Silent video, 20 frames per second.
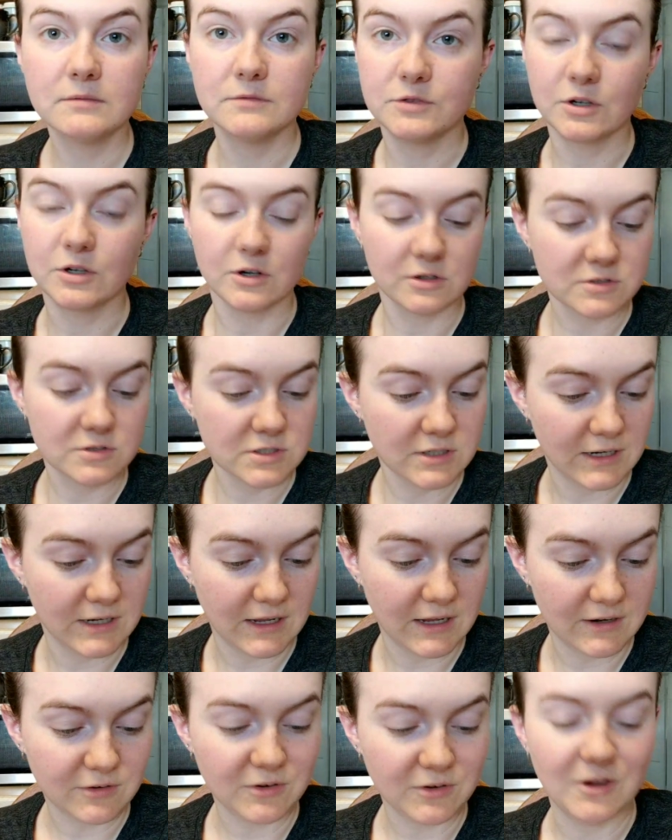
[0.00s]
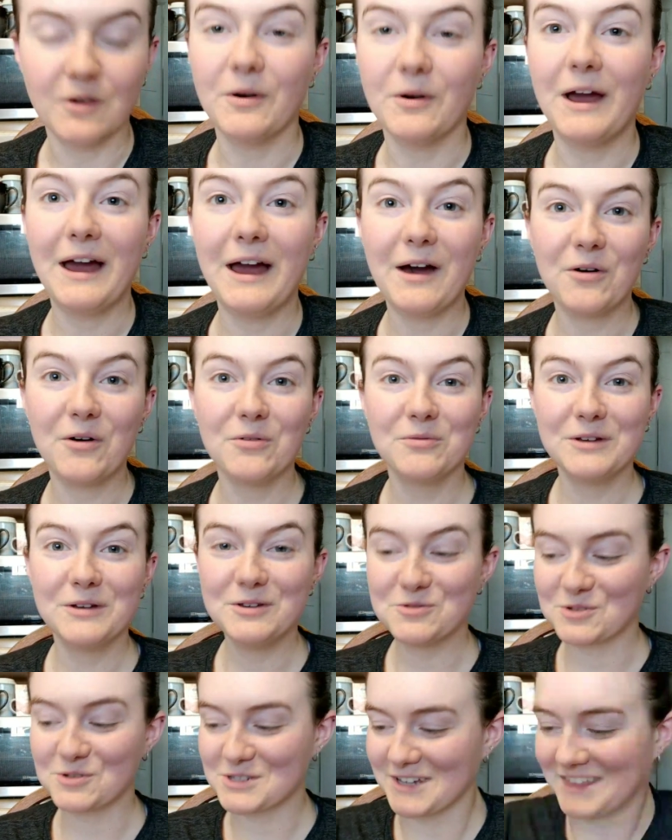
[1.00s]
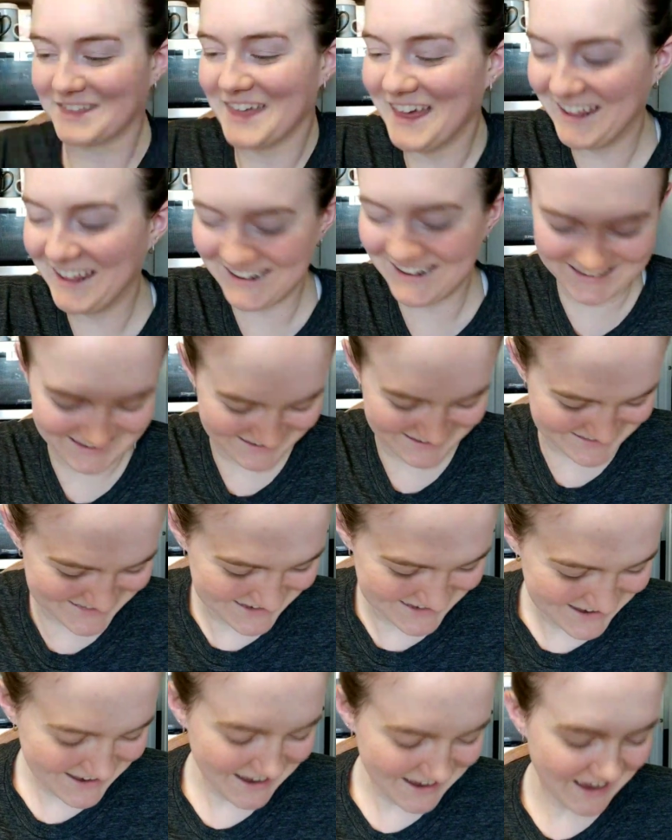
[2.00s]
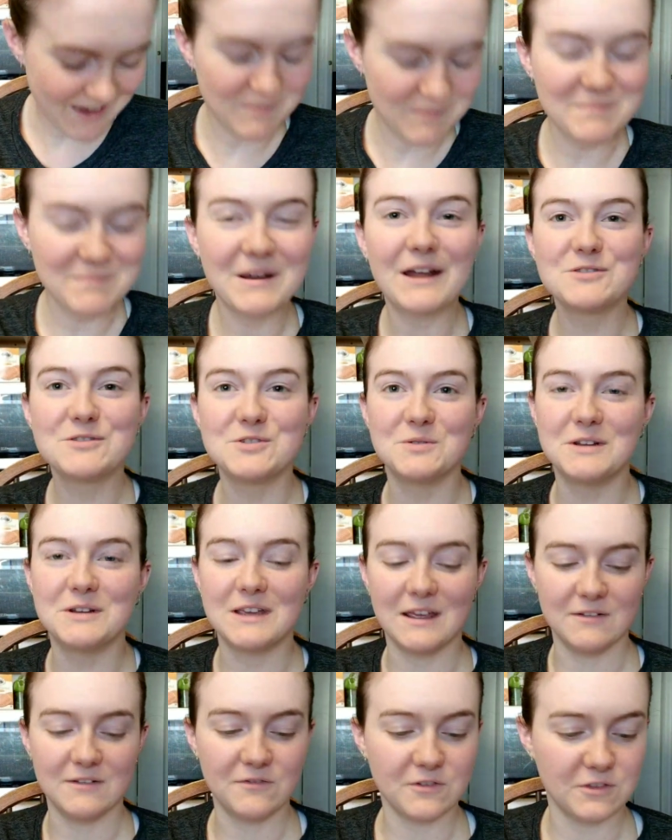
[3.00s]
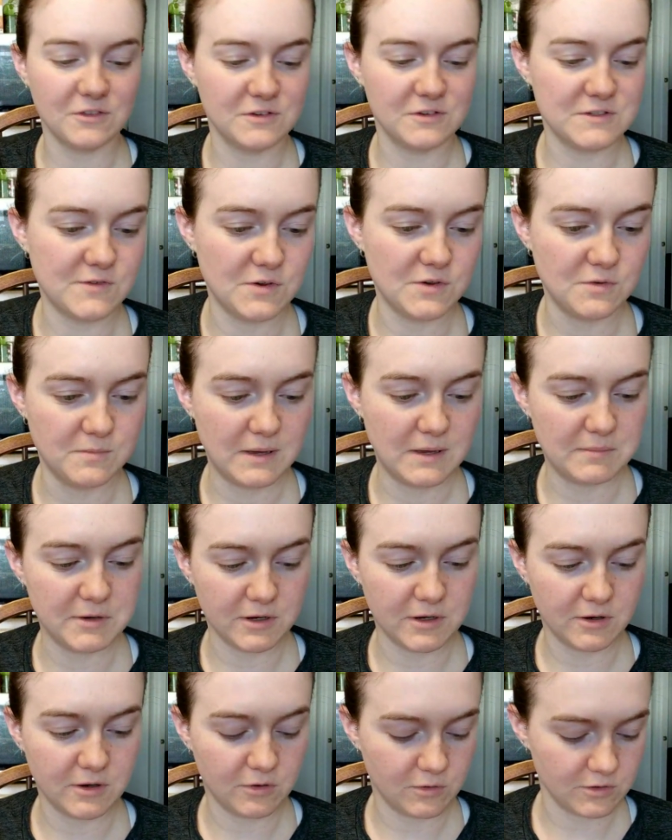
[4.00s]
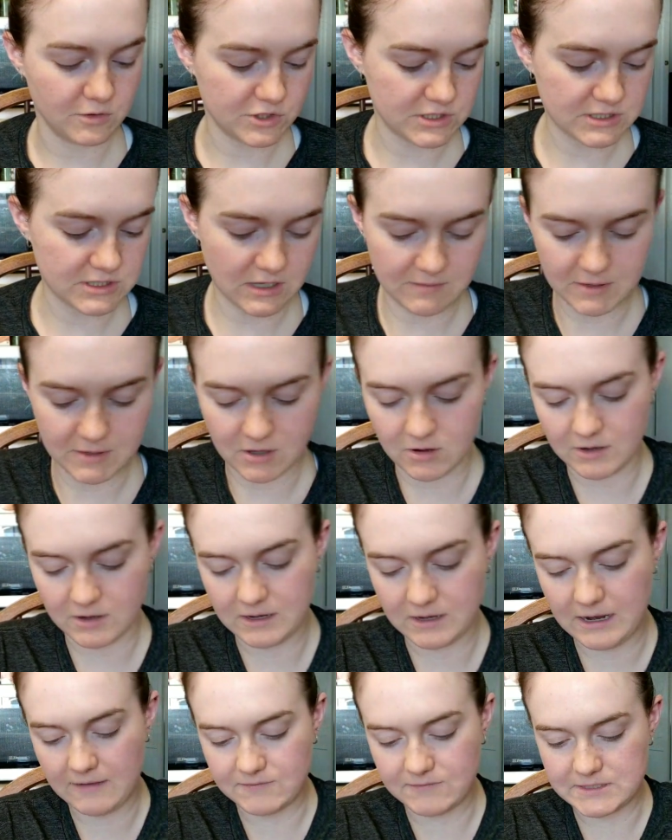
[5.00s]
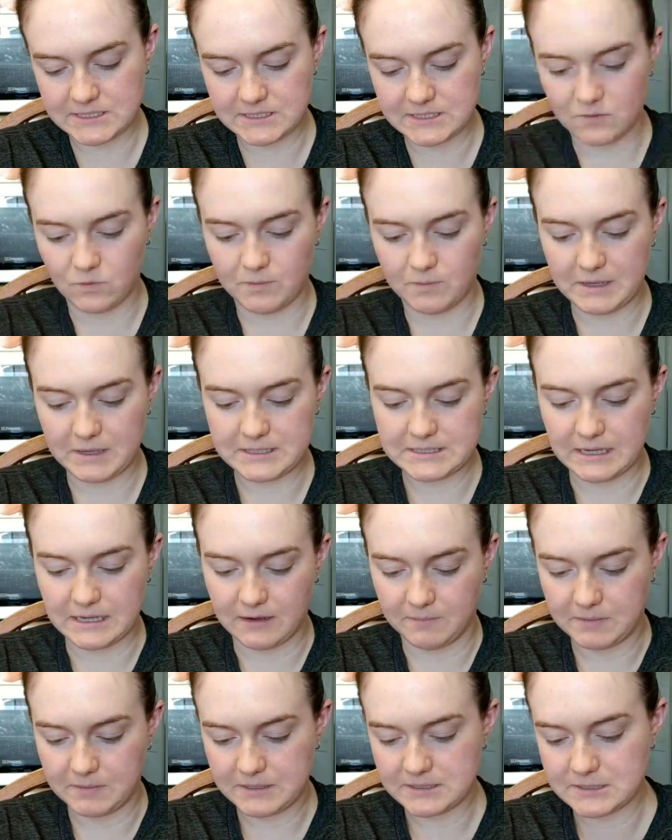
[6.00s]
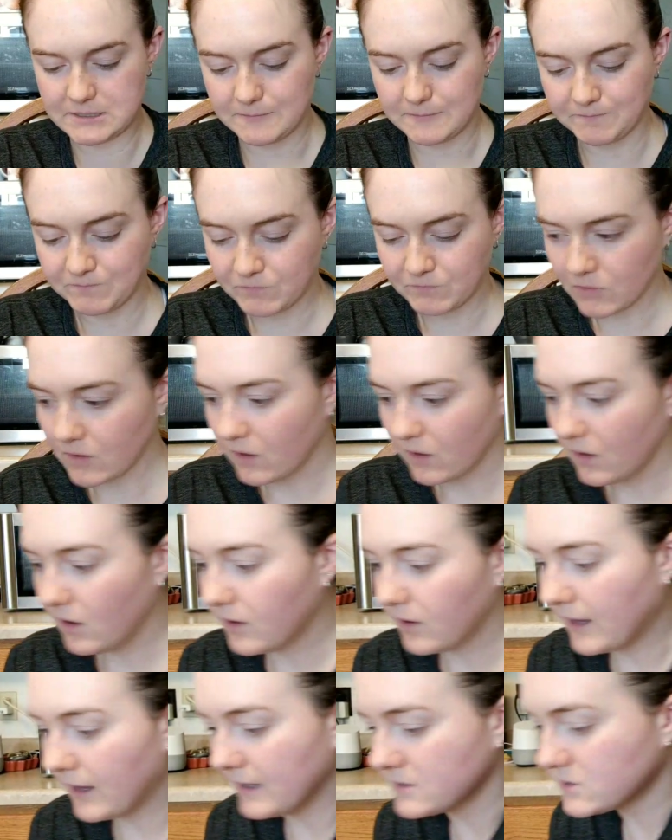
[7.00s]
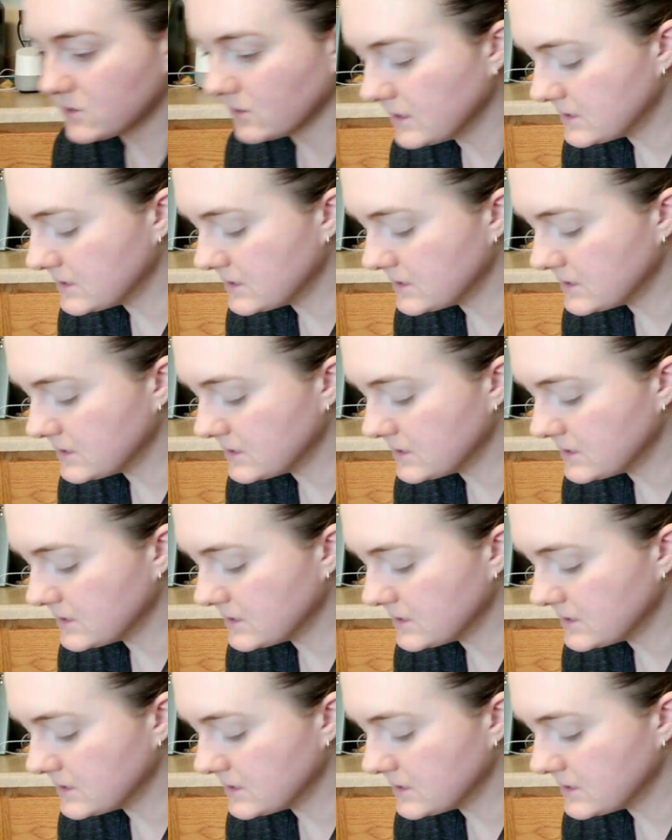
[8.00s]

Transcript: dirt, and I don't know how interesting that is, but I'll do it again for those of you who are just coming on and haven't seen what my setup is. Okay, so